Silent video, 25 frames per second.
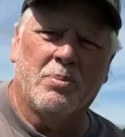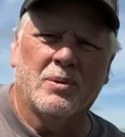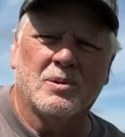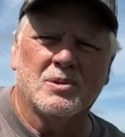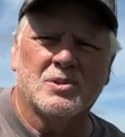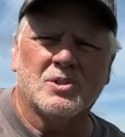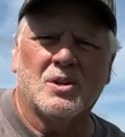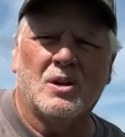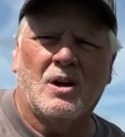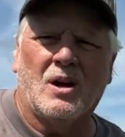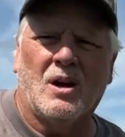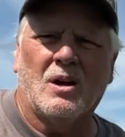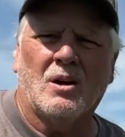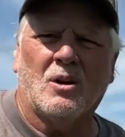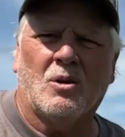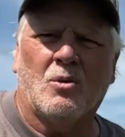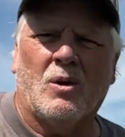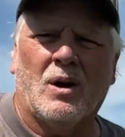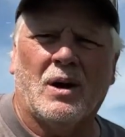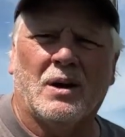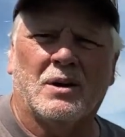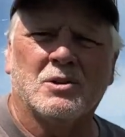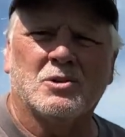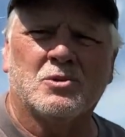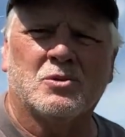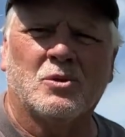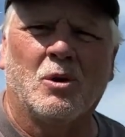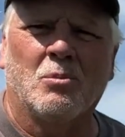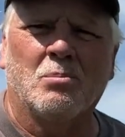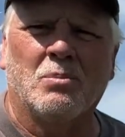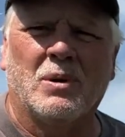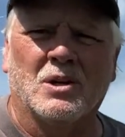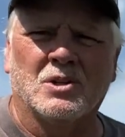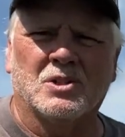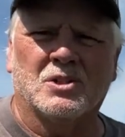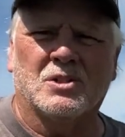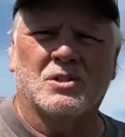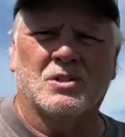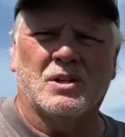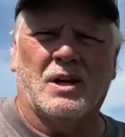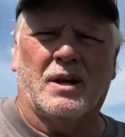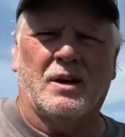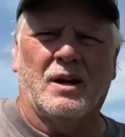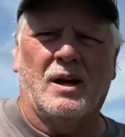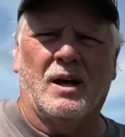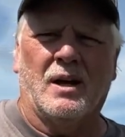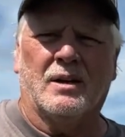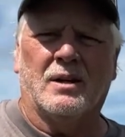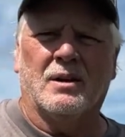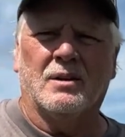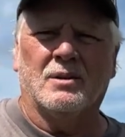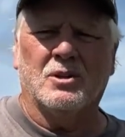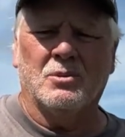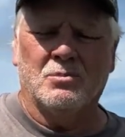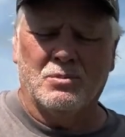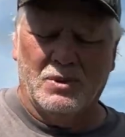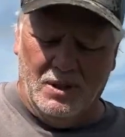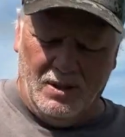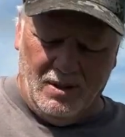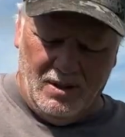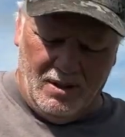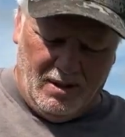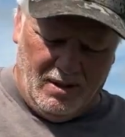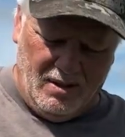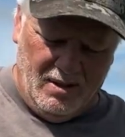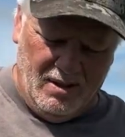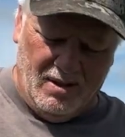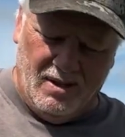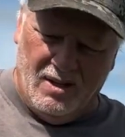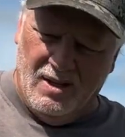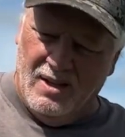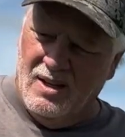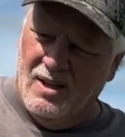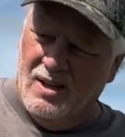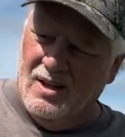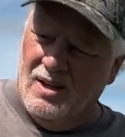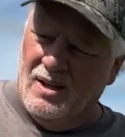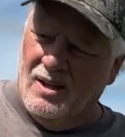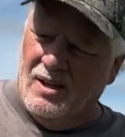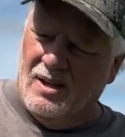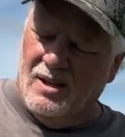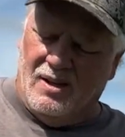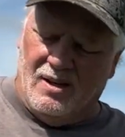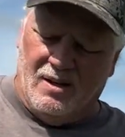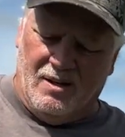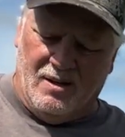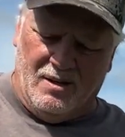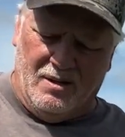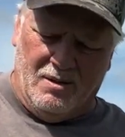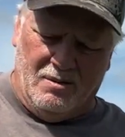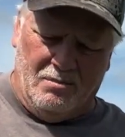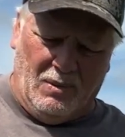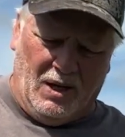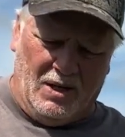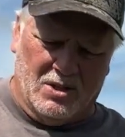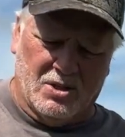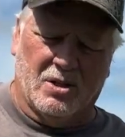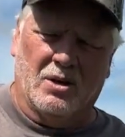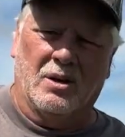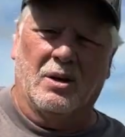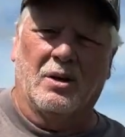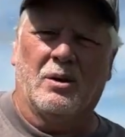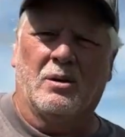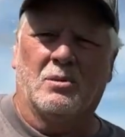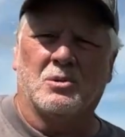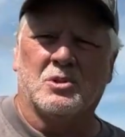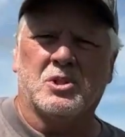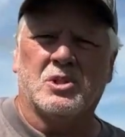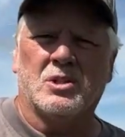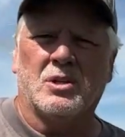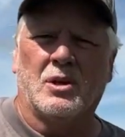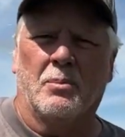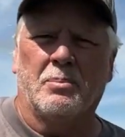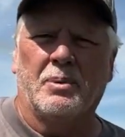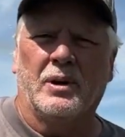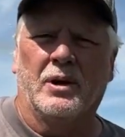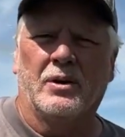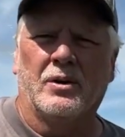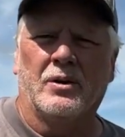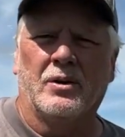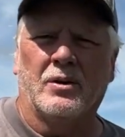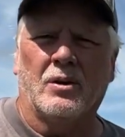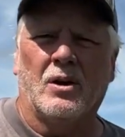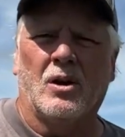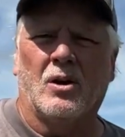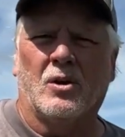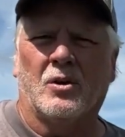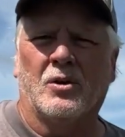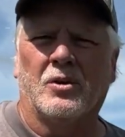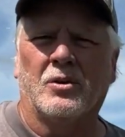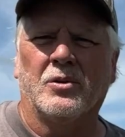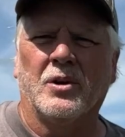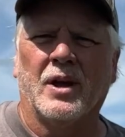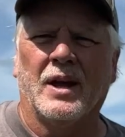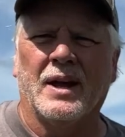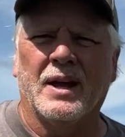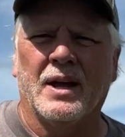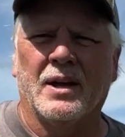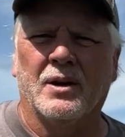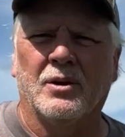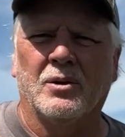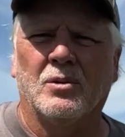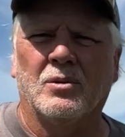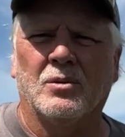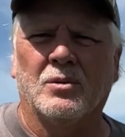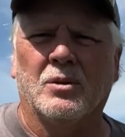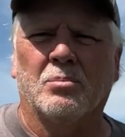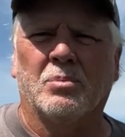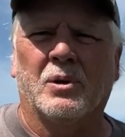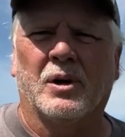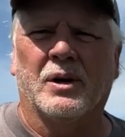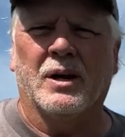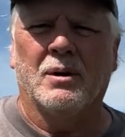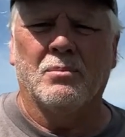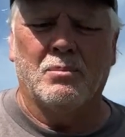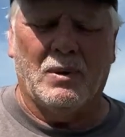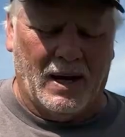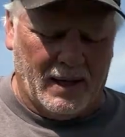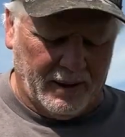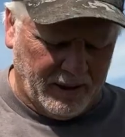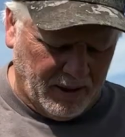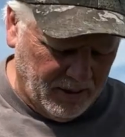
is not quite as robust as I'd like it to be. It makes it a little slippier and harder to handle to bring it back